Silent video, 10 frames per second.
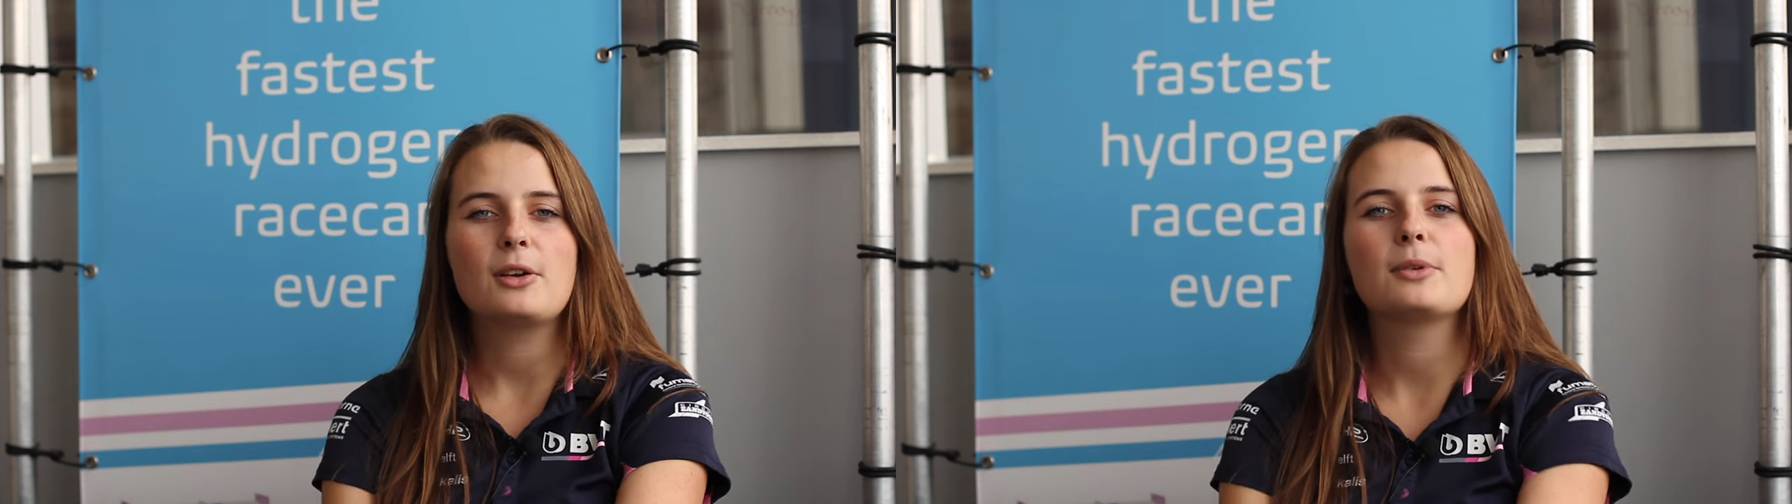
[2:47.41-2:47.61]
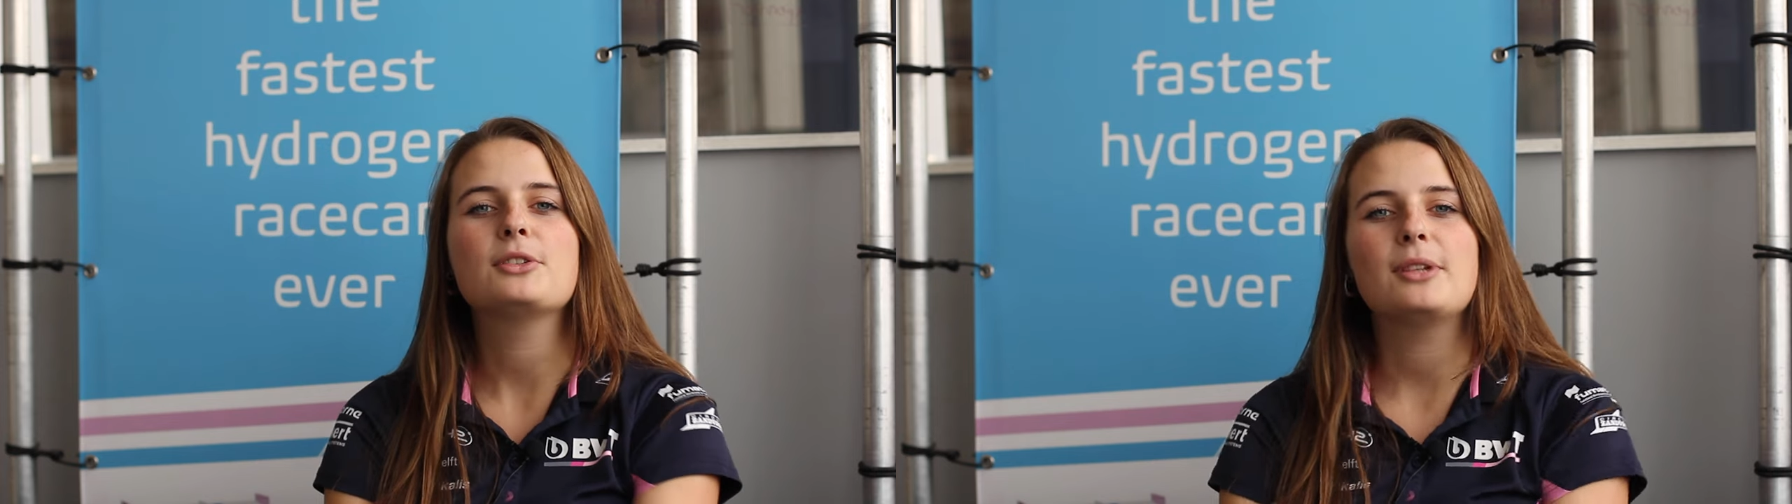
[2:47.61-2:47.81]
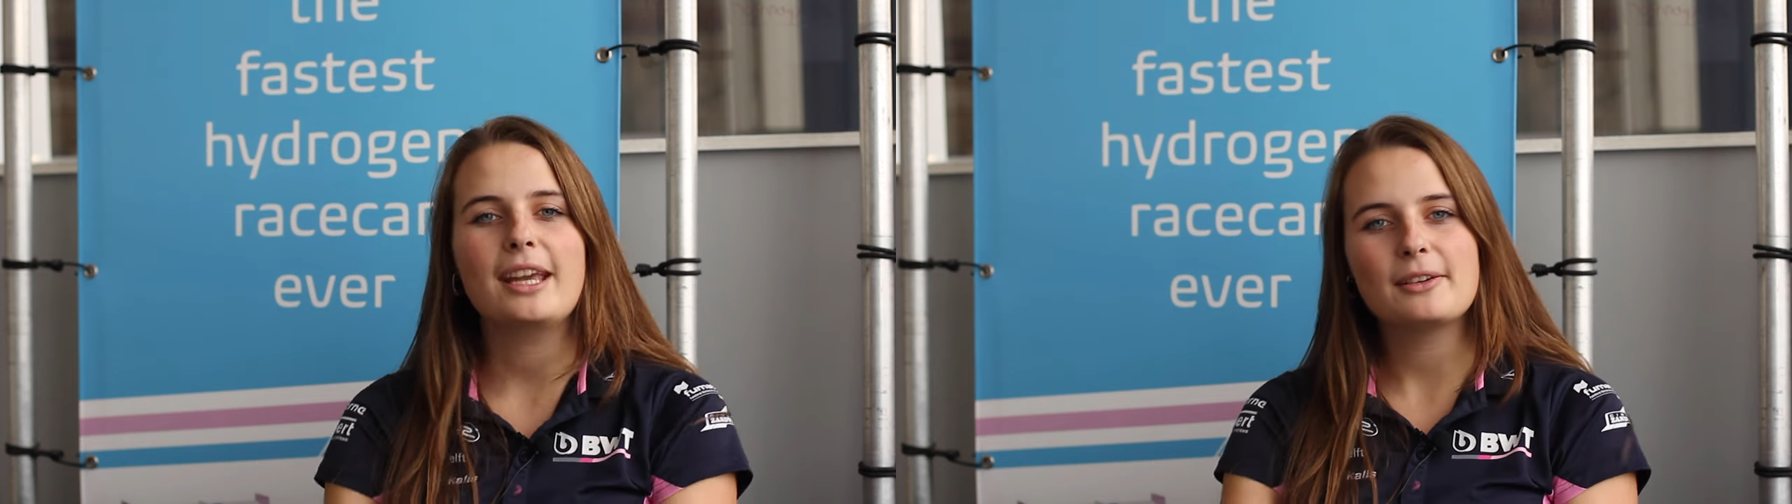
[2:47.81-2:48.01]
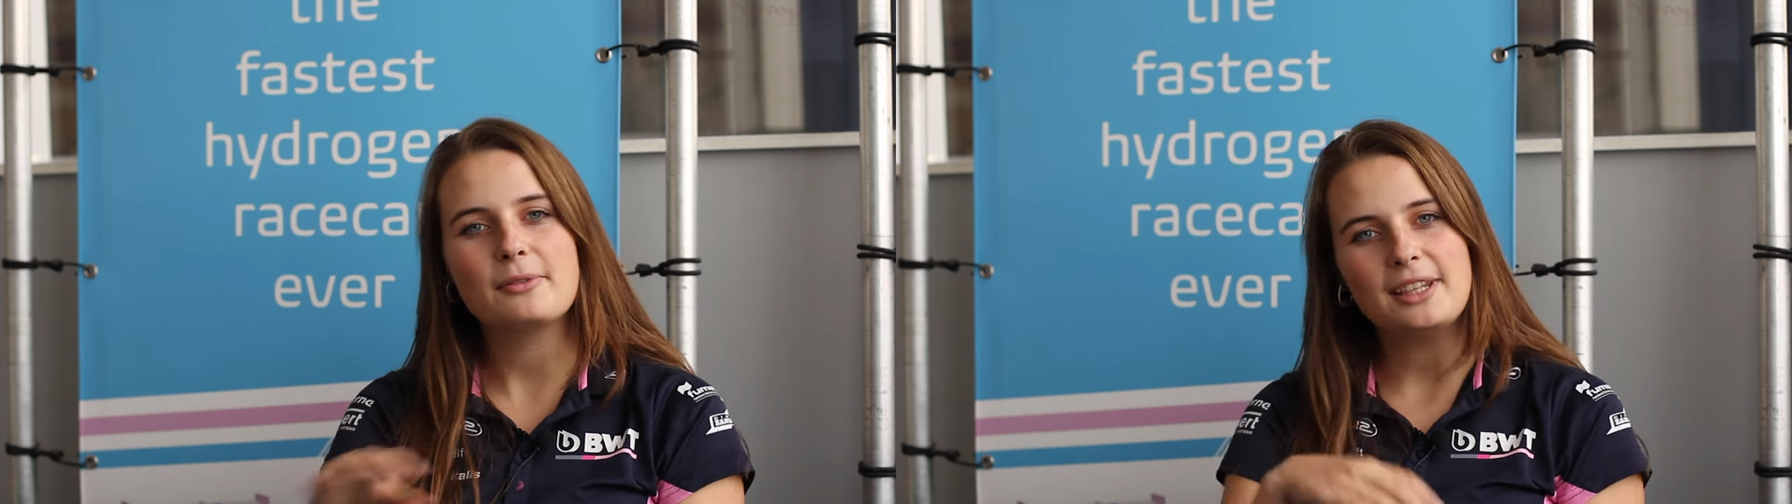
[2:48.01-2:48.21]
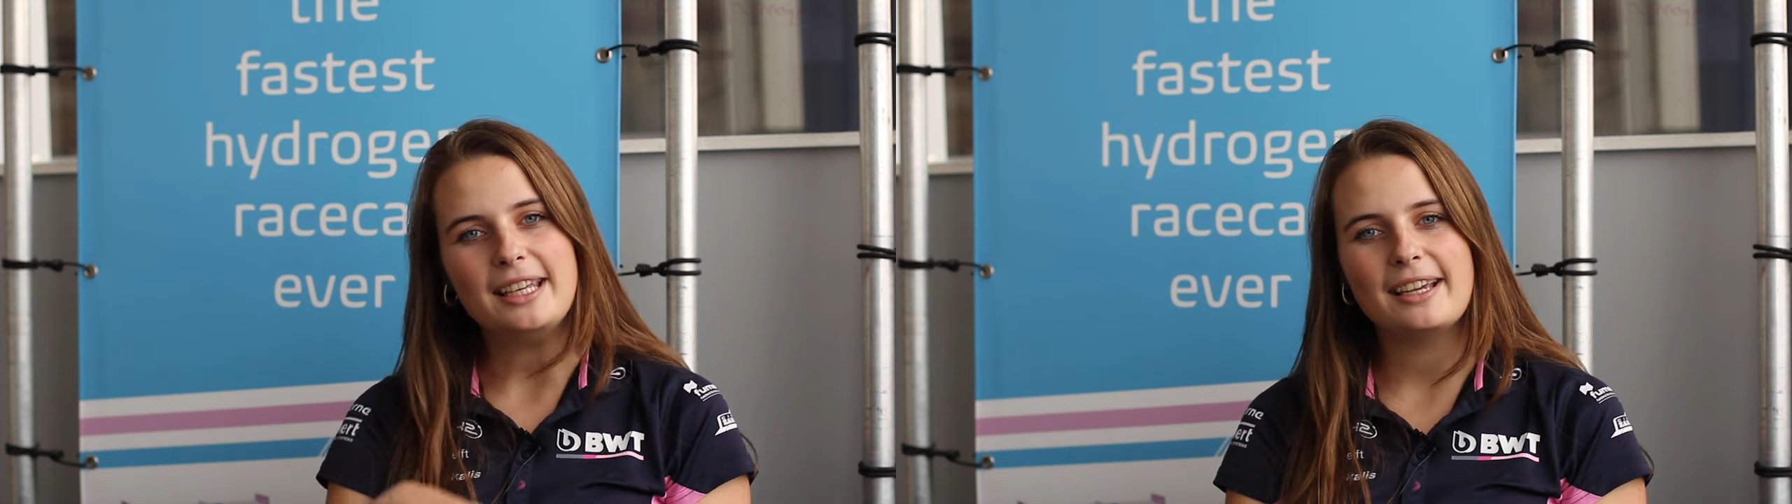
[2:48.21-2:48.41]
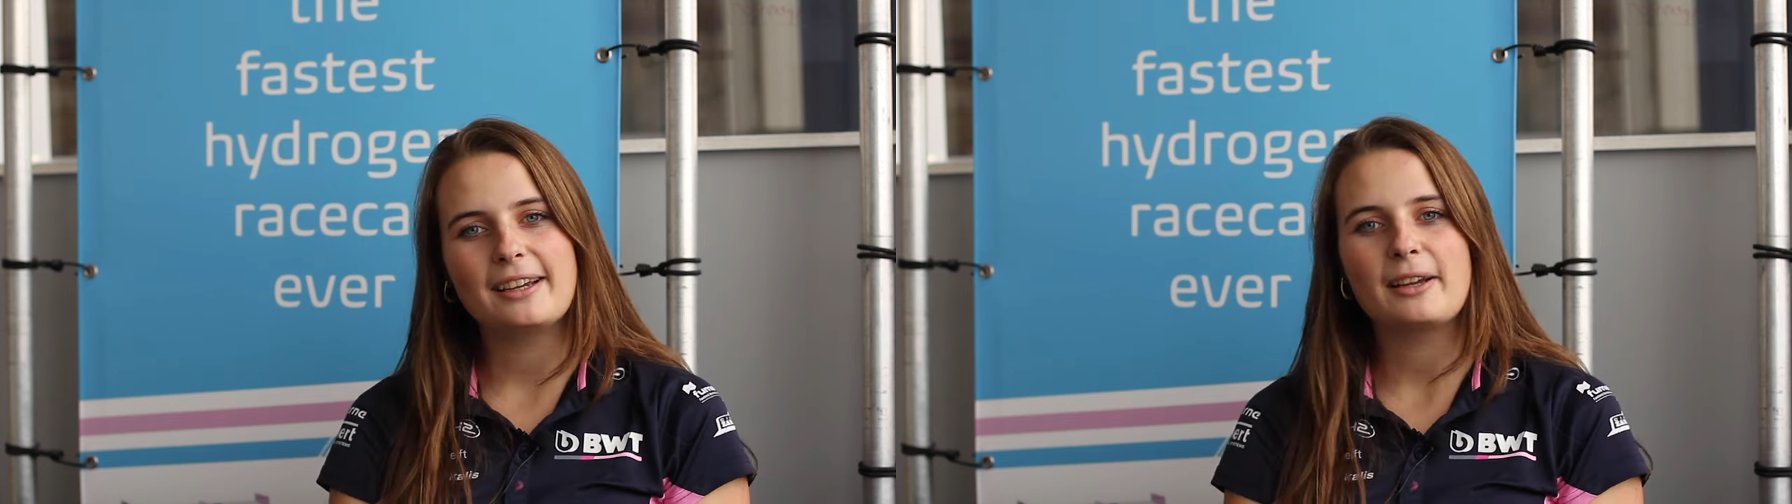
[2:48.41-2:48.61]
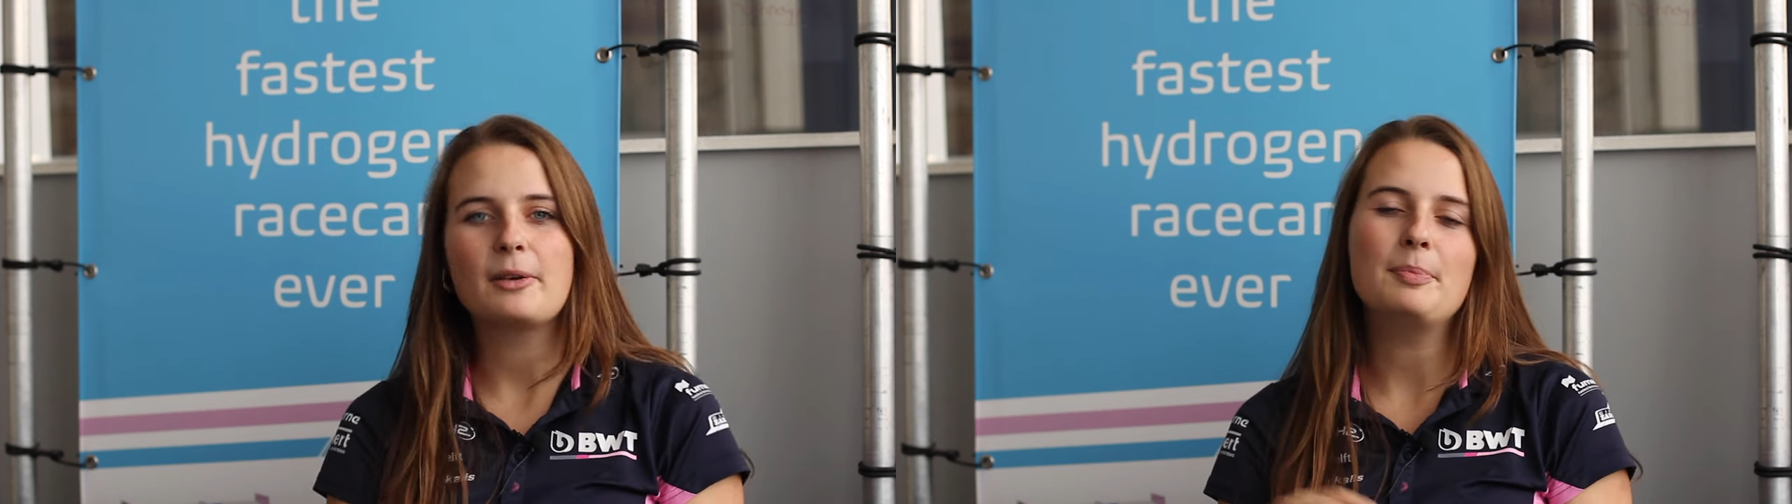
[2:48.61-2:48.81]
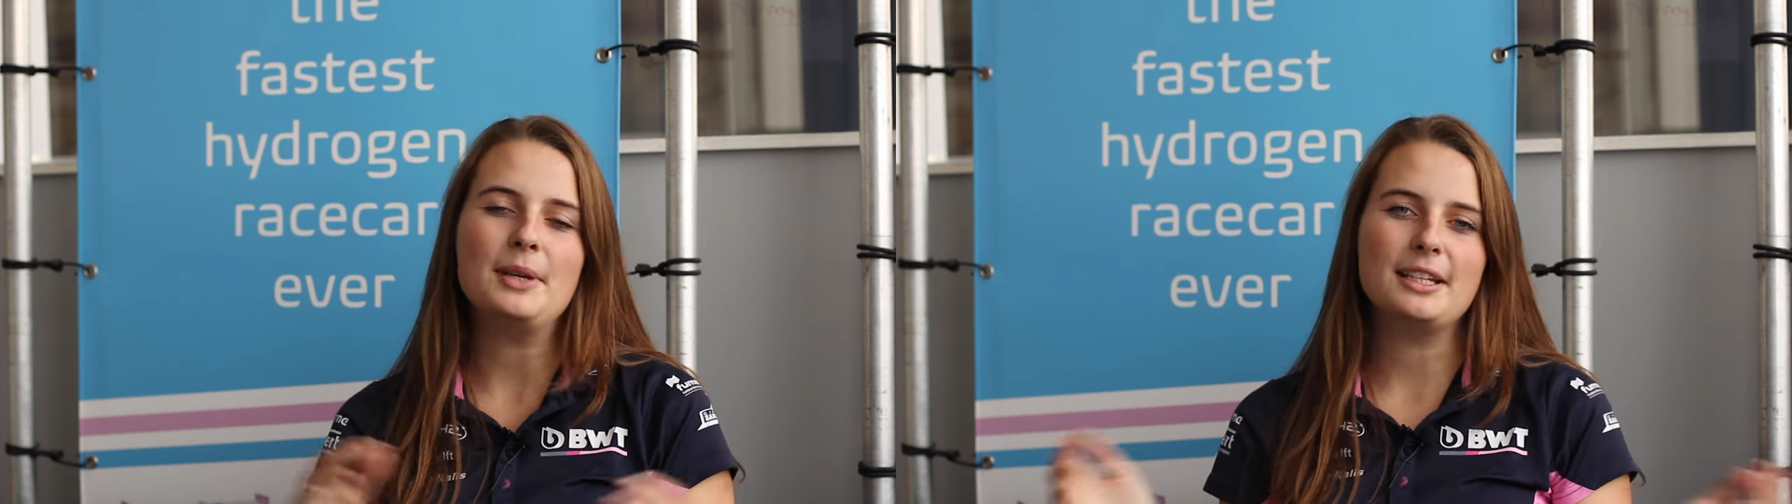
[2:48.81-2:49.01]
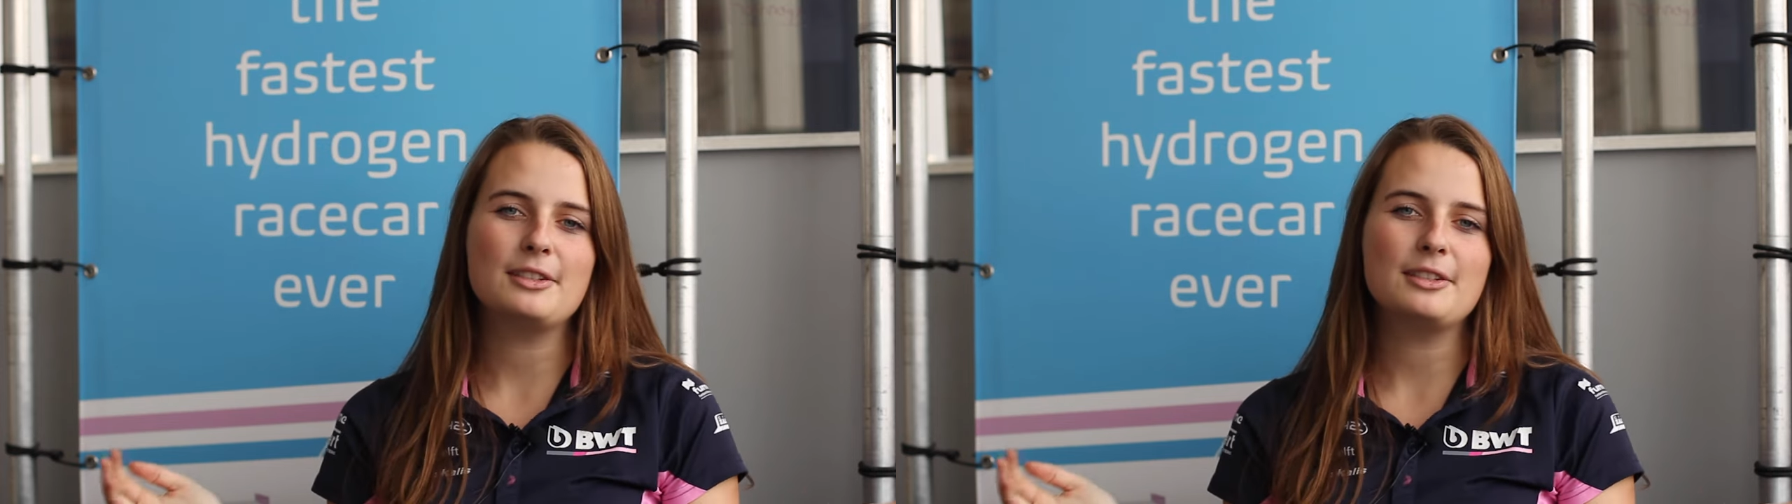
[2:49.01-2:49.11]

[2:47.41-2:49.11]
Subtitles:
going to the end of the year and compete